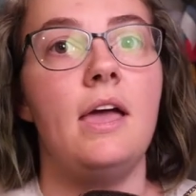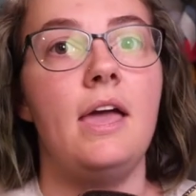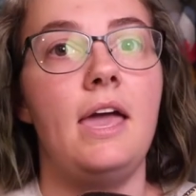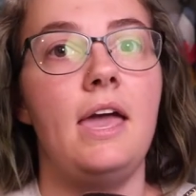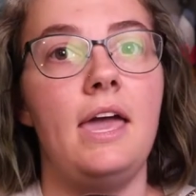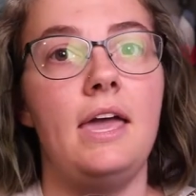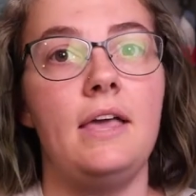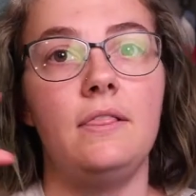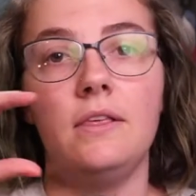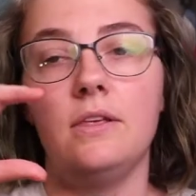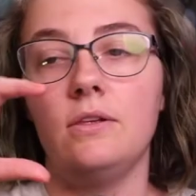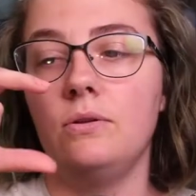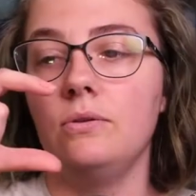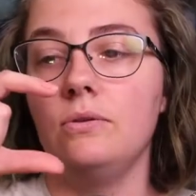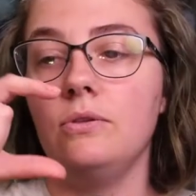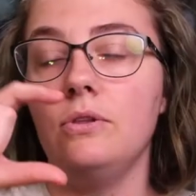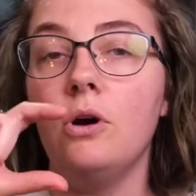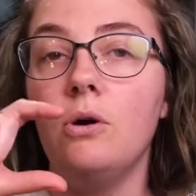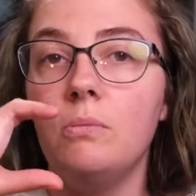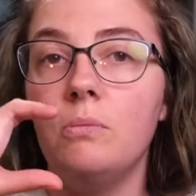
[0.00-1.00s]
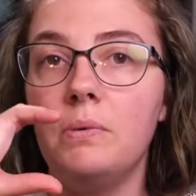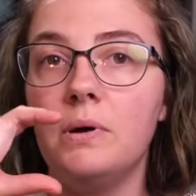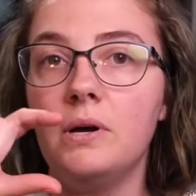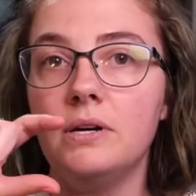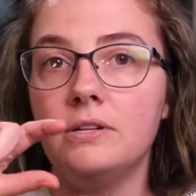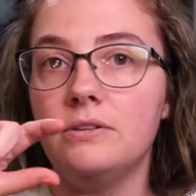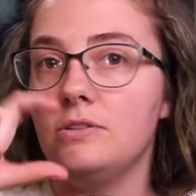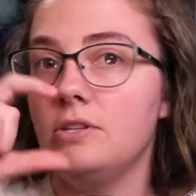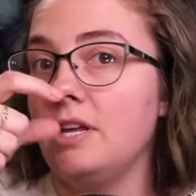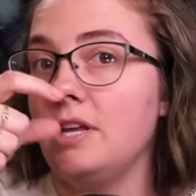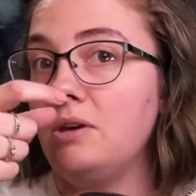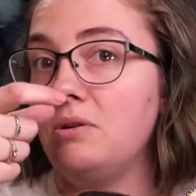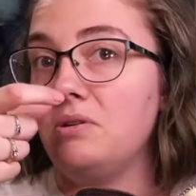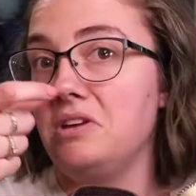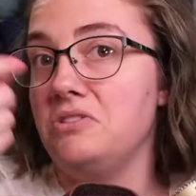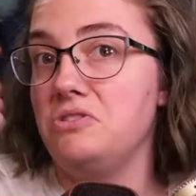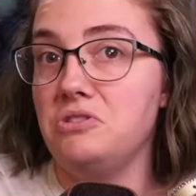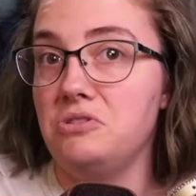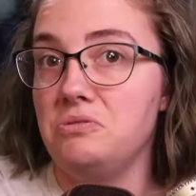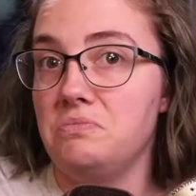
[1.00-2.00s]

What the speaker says: a little notebook so you could just